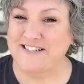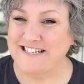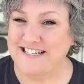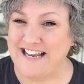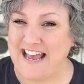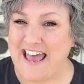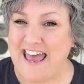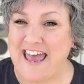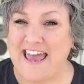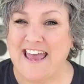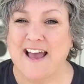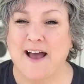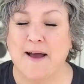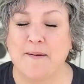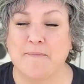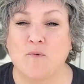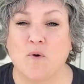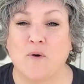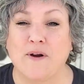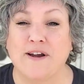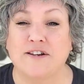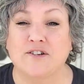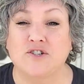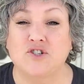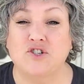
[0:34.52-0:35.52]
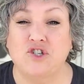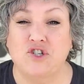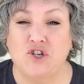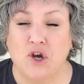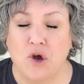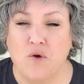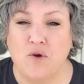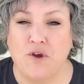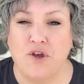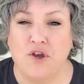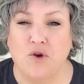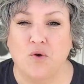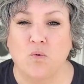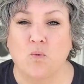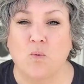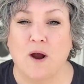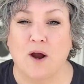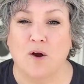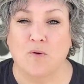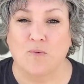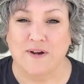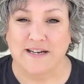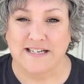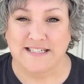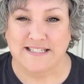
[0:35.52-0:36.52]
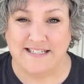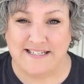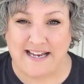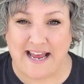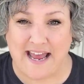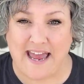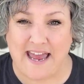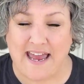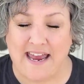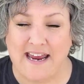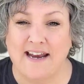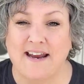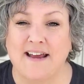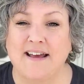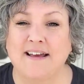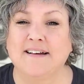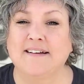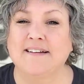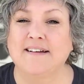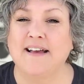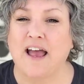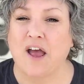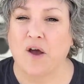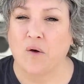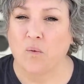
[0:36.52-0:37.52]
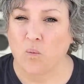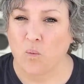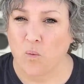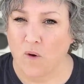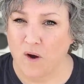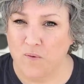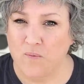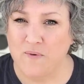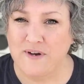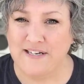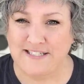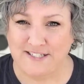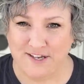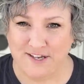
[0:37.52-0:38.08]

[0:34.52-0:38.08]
Today, I'm going to show you where we stayed and what we